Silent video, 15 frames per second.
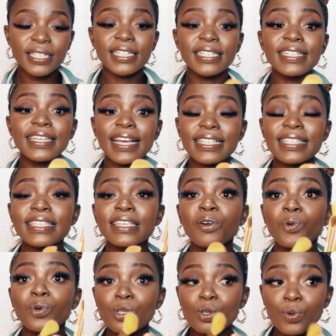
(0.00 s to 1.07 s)
It gets
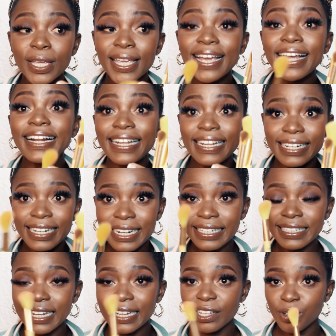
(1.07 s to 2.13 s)
squeaky clean
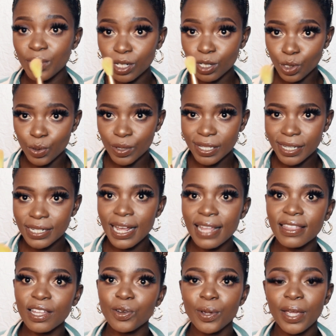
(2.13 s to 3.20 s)
like you didn't use it, and
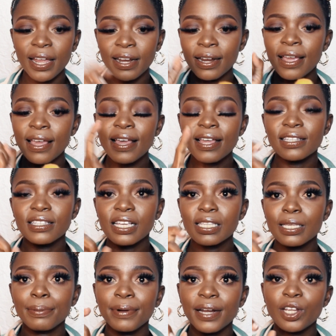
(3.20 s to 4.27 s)
then you can just
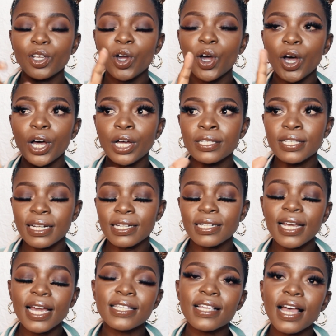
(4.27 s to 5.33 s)
spray your
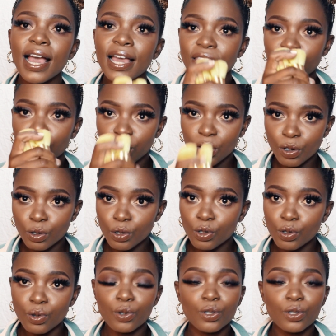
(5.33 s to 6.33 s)
sanitizer and then you're good to go.